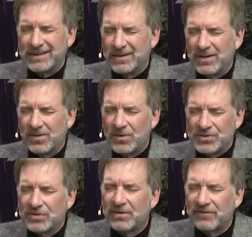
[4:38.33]
But
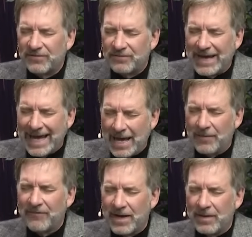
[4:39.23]
what you're going to
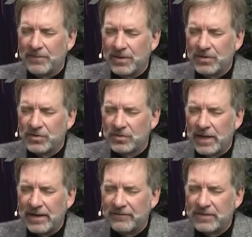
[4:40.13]
have happen in
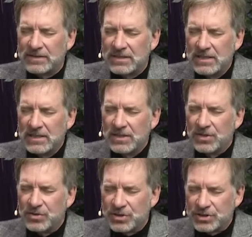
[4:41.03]
your life is
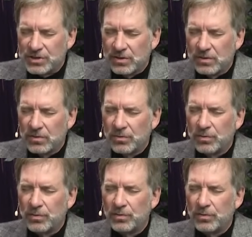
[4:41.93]
just
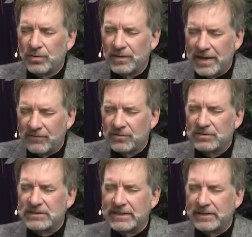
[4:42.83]

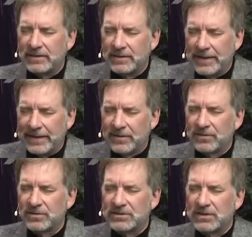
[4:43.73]
levels and
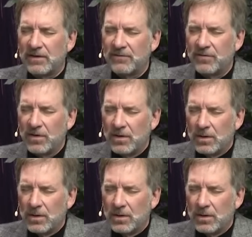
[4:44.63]
layers of